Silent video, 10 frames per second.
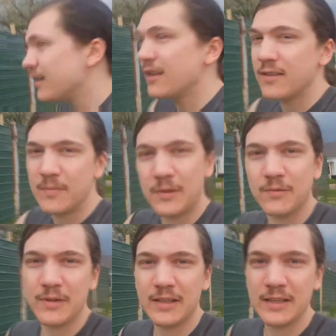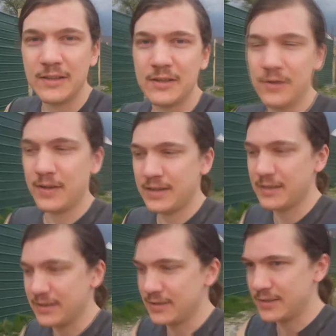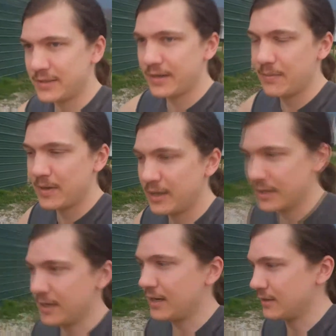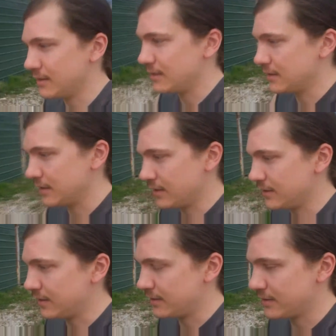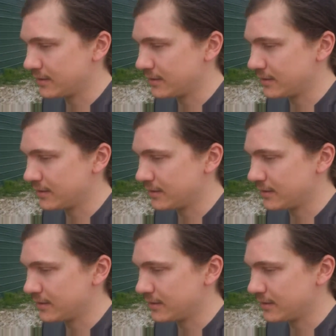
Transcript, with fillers: all I've been really doing is sleeping and uh,